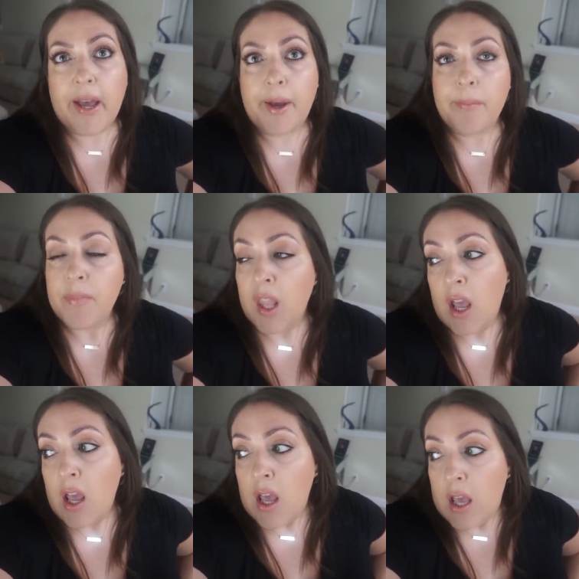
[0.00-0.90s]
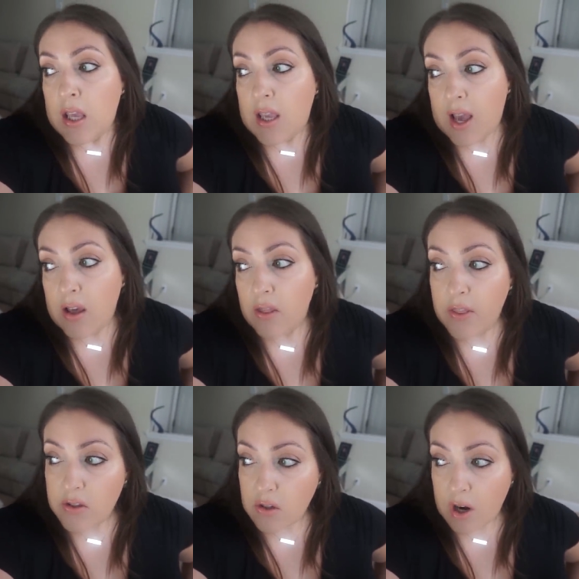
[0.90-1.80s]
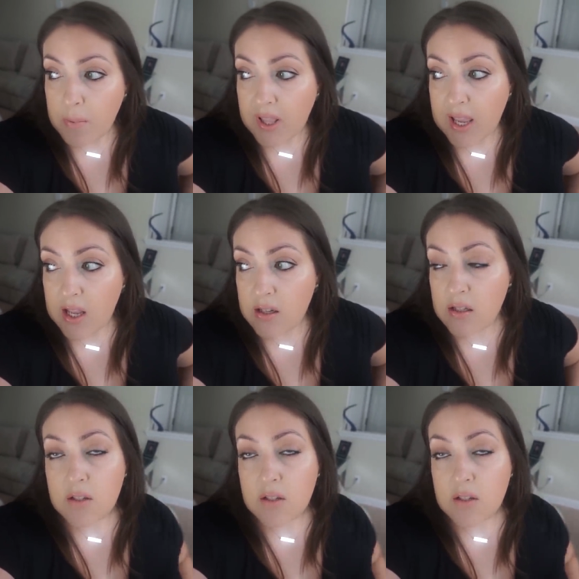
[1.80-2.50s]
But yeah, those are our plans.